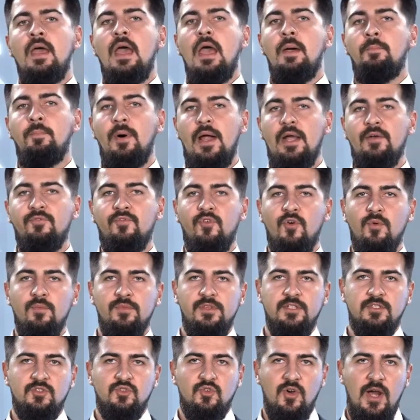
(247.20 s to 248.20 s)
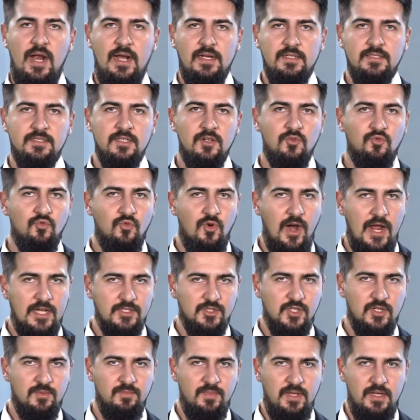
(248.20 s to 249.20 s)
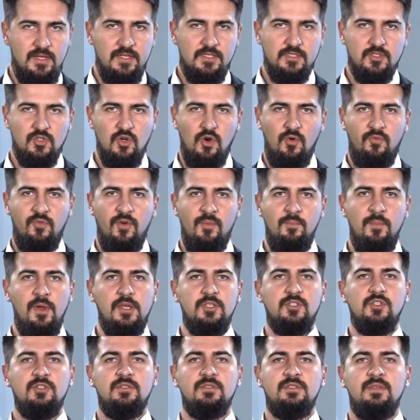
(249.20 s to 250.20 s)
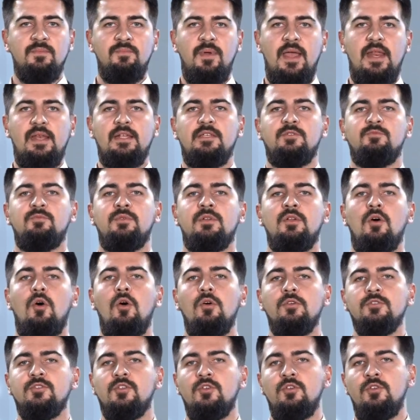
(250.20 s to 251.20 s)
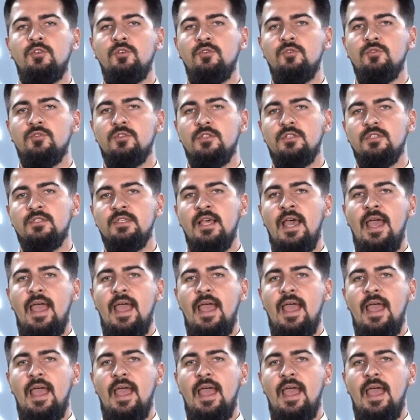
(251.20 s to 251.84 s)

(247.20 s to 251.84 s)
Apart from the trucks, Russian Ministry of Emergency Management also uses